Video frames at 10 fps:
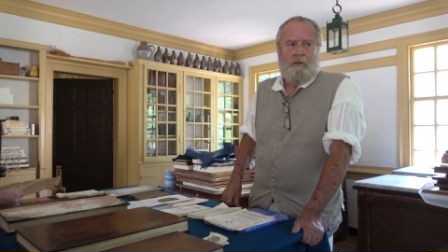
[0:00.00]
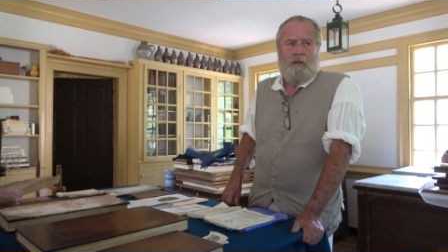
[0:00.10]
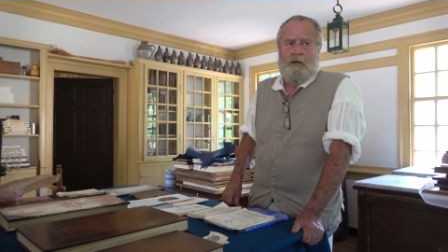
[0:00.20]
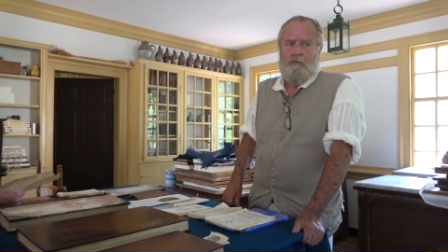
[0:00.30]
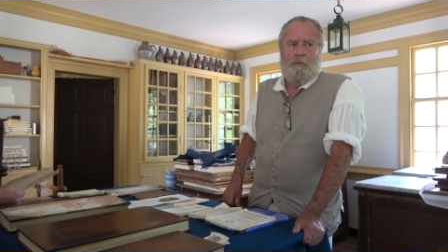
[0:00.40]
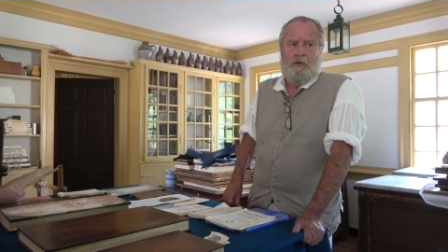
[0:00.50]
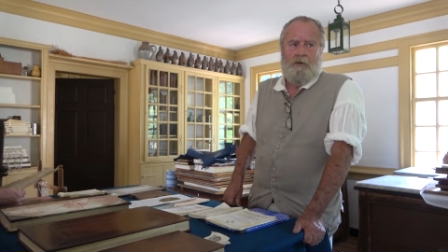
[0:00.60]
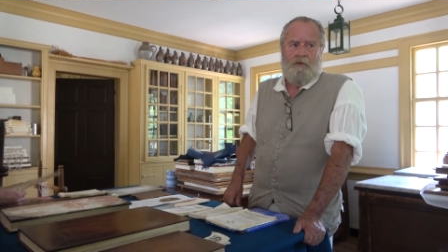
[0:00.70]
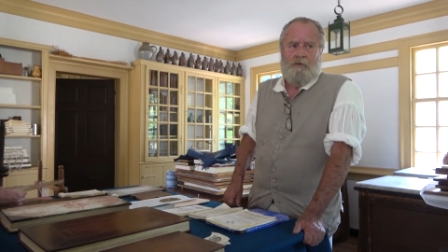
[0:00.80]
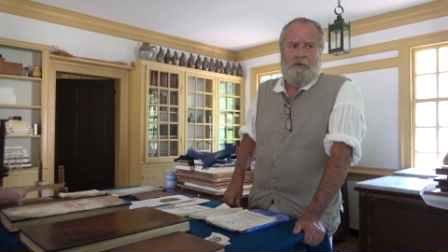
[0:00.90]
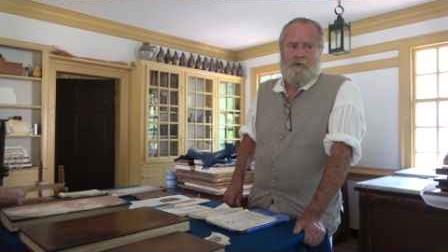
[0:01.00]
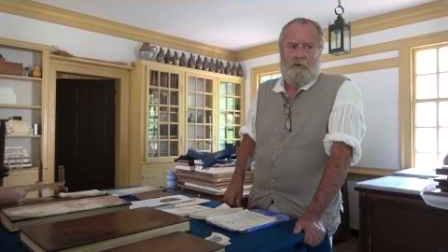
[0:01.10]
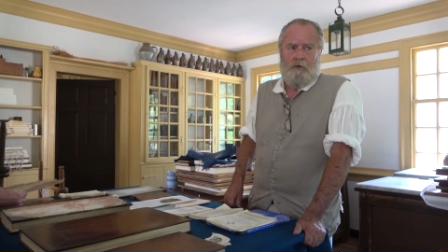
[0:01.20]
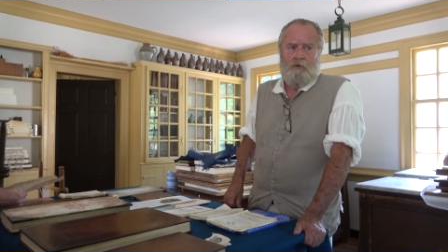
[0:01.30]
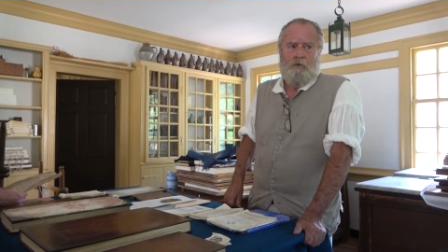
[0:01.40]
And everybody that sees
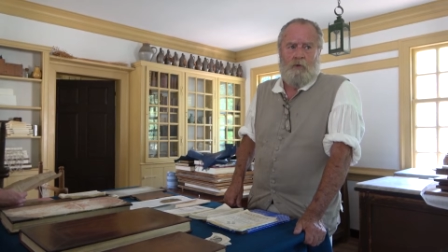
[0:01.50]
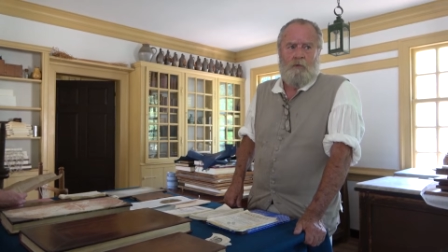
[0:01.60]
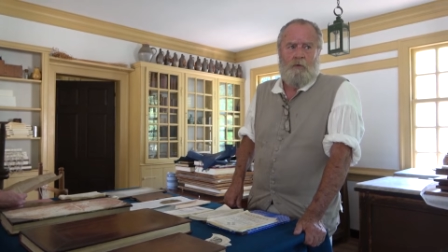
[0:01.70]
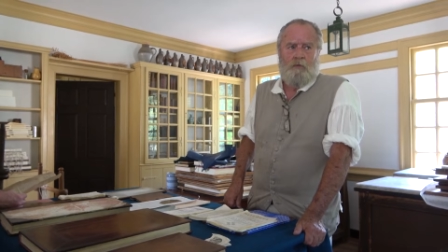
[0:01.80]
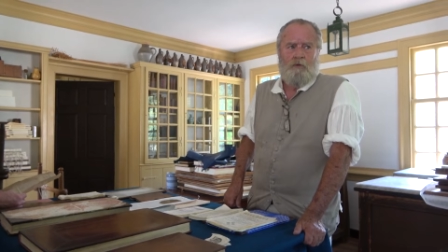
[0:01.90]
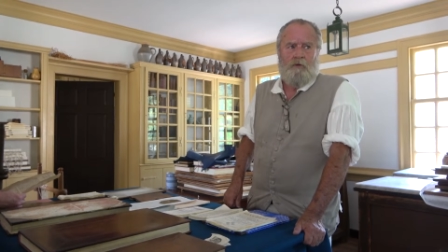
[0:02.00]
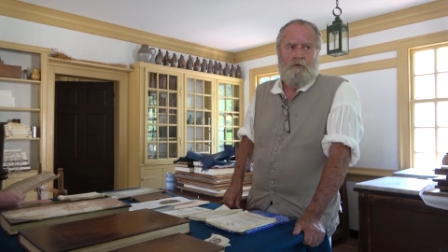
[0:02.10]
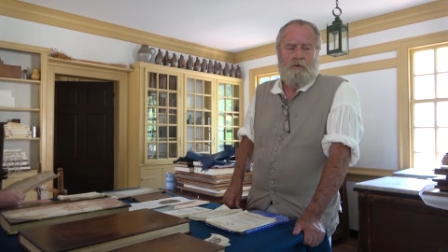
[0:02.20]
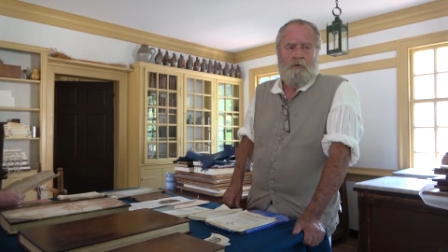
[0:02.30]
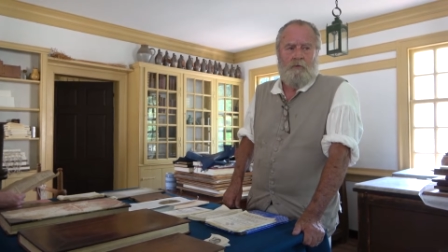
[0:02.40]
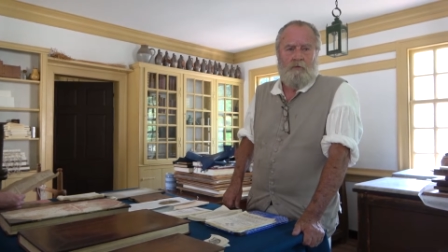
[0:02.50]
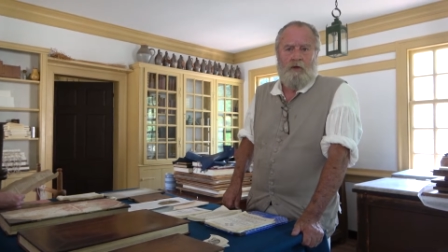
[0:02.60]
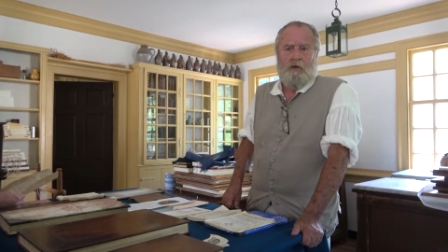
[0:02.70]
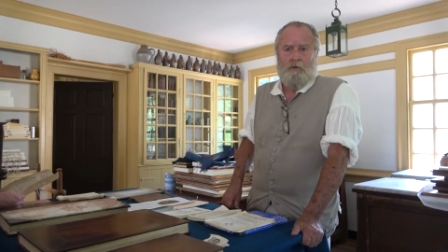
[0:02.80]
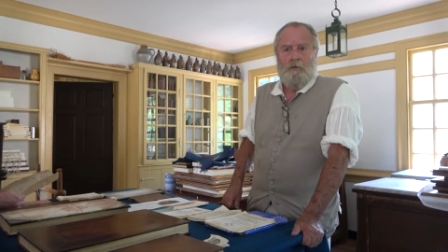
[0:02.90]
it knows what it represents in terms of
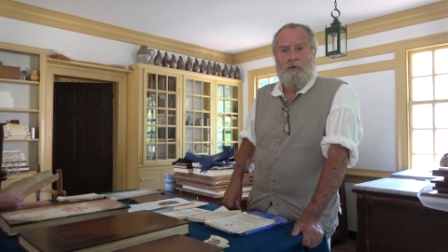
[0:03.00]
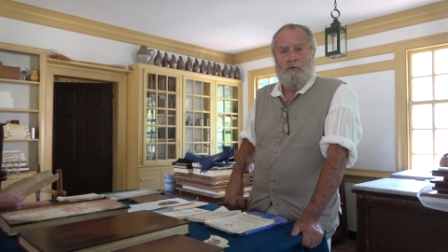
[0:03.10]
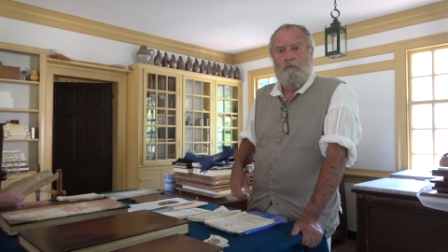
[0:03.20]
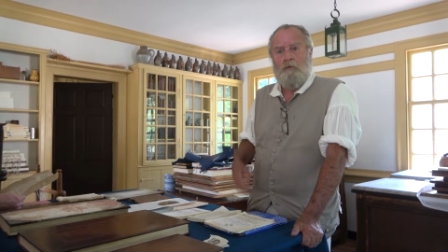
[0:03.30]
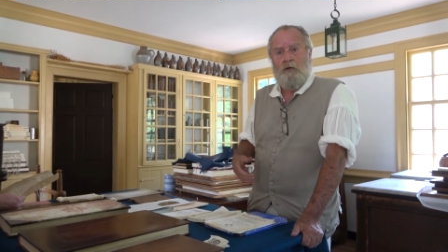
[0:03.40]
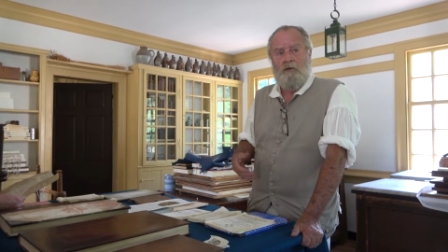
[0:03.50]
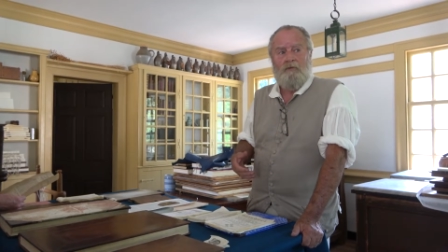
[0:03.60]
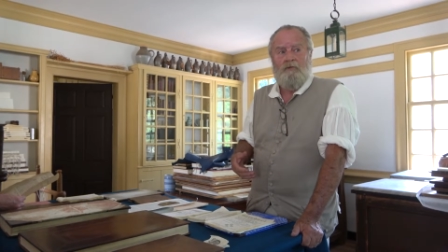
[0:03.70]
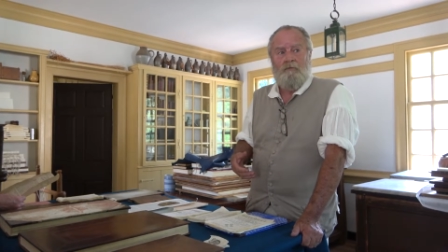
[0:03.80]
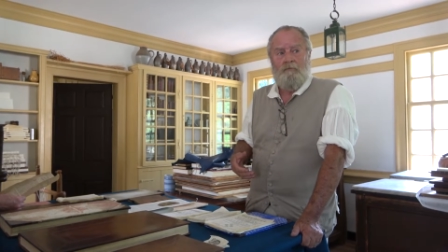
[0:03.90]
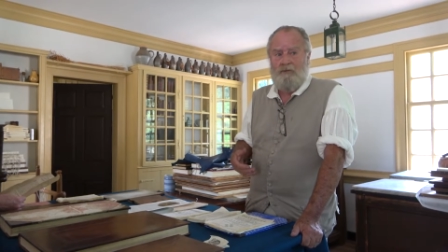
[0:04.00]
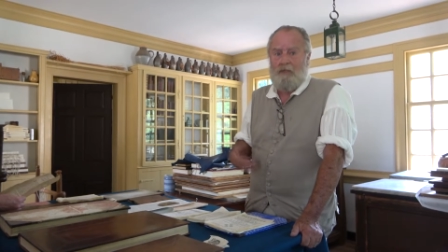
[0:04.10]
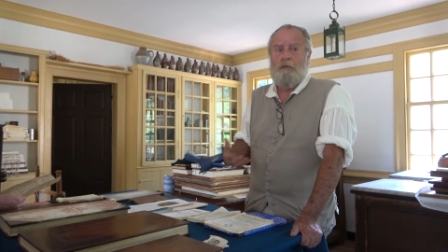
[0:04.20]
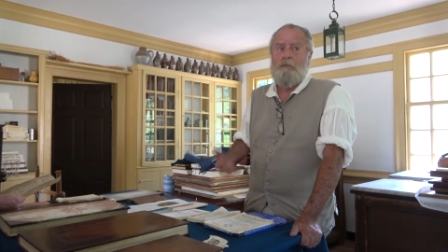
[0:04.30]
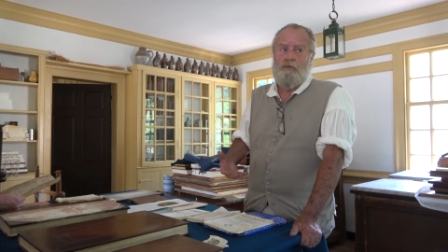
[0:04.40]
value because everybody's
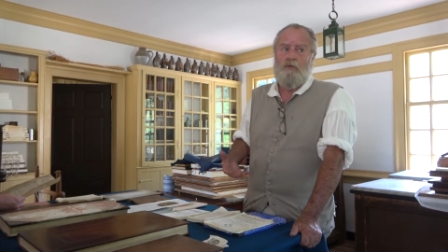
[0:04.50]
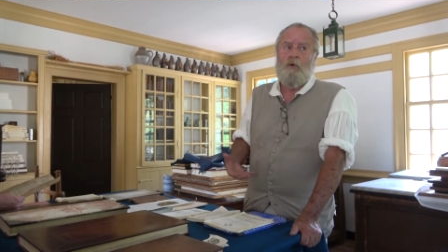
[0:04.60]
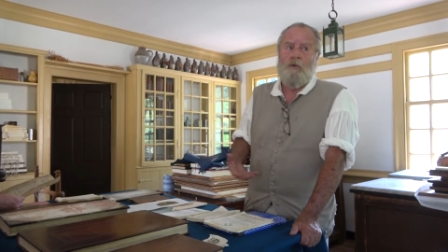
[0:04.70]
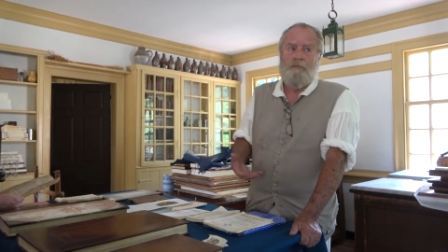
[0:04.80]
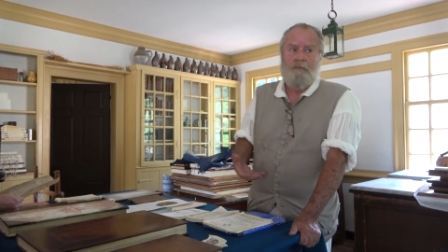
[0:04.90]
seen them before